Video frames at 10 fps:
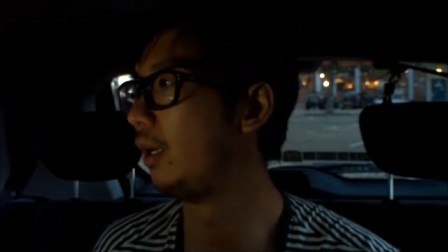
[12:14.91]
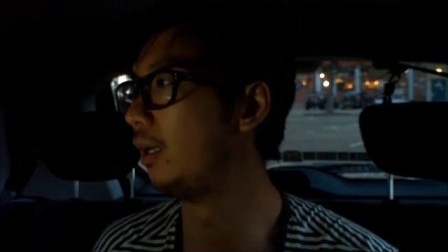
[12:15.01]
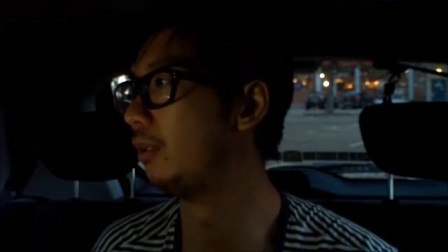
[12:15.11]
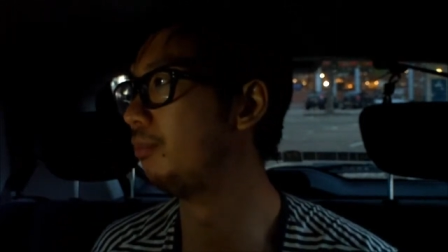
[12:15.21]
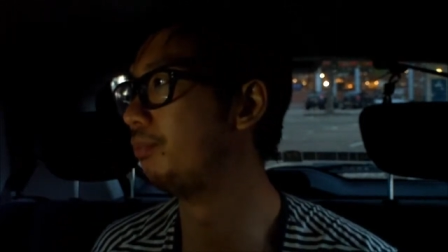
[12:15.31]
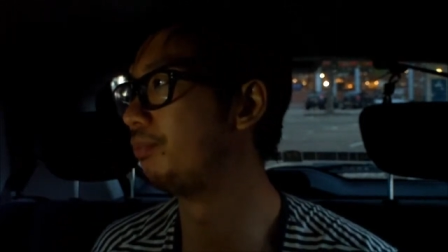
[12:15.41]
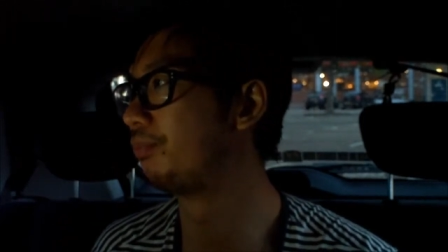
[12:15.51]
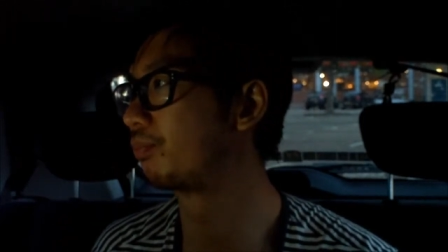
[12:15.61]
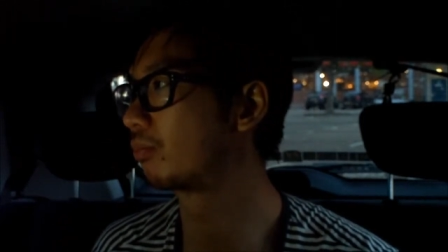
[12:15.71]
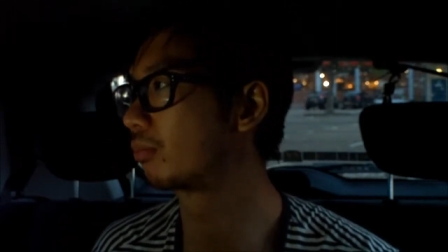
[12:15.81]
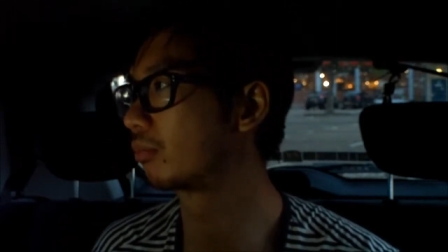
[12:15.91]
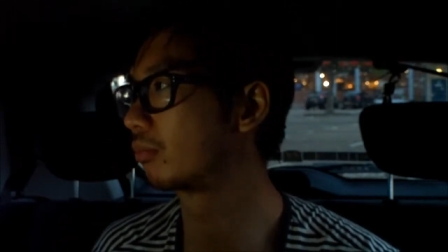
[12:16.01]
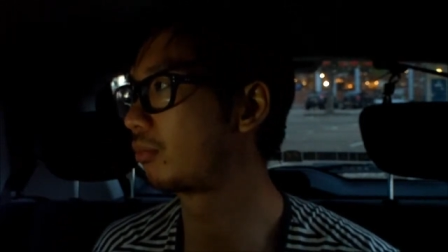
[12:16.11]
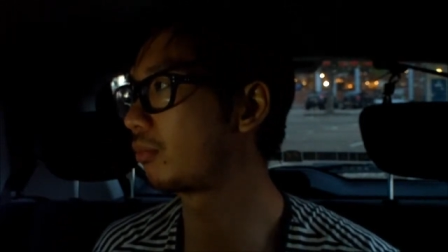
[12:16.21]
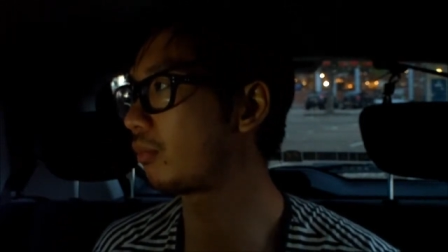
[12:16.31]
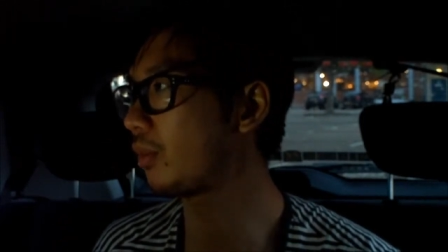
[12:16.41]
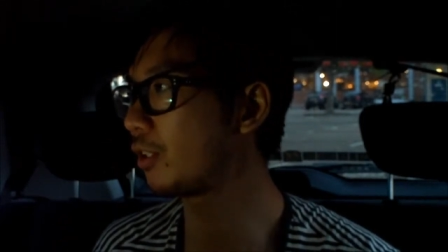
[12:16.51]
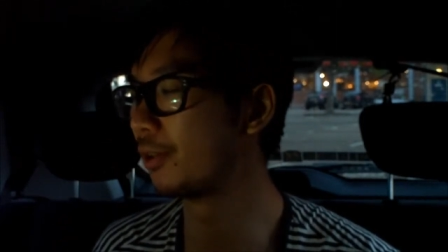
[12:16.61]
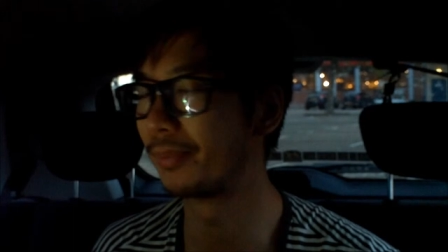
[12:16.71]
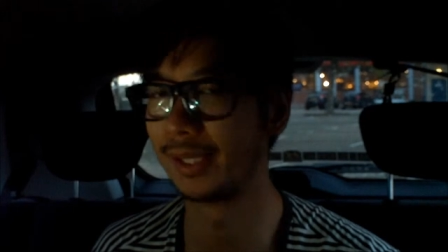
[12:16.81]
um,
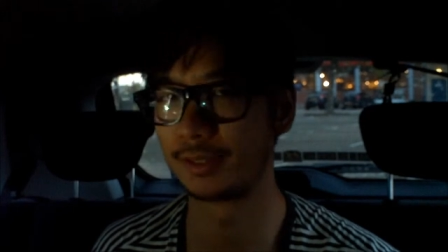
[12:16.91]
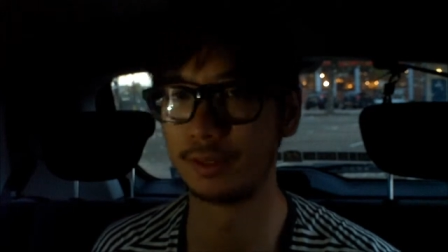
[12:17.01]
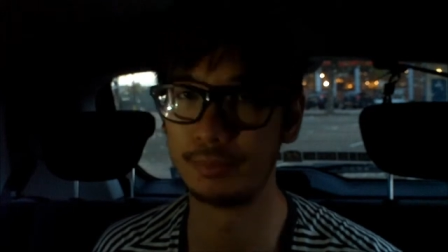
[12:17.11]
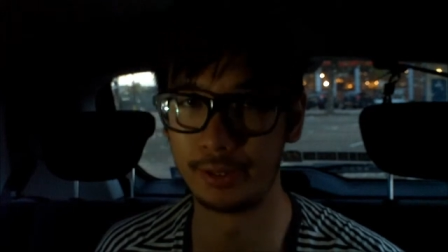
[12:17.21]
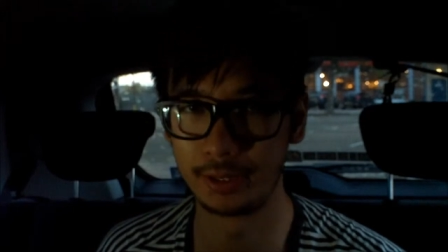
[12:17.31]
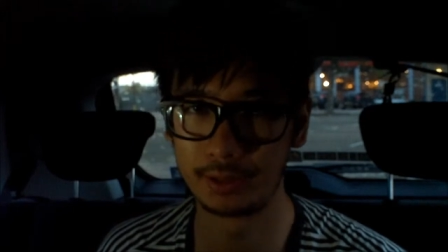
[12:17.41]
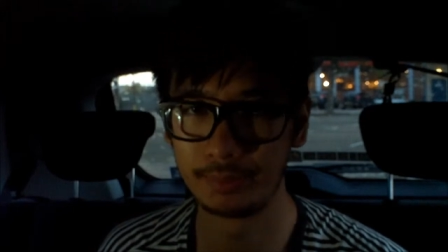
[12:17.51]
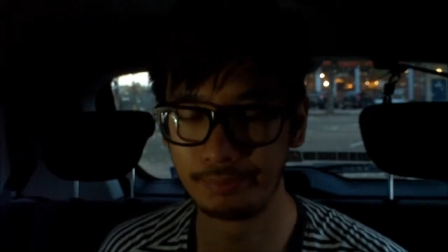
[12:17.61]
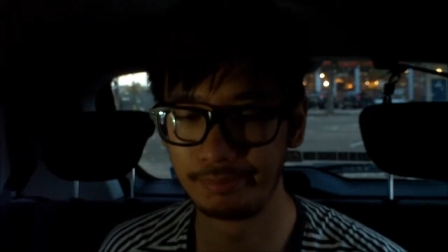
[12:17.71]
something something.